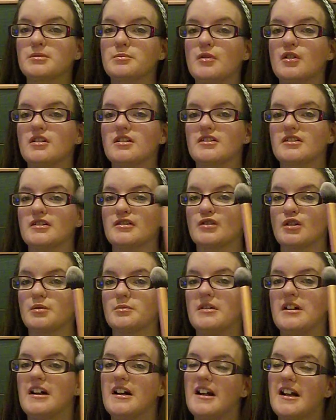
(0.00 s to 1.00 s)
smaller
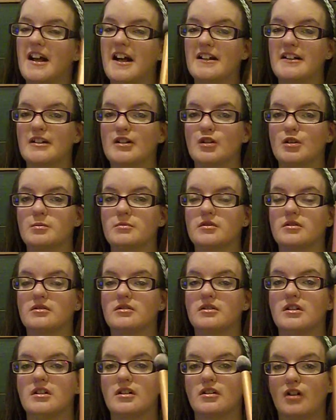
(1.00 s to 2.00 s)
than any normal
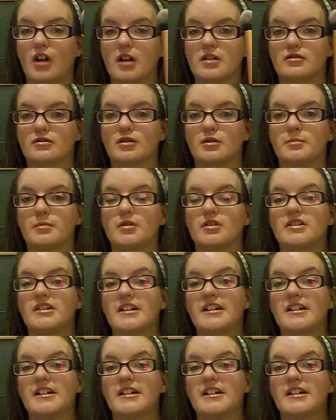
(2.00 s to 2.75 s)
contour brush.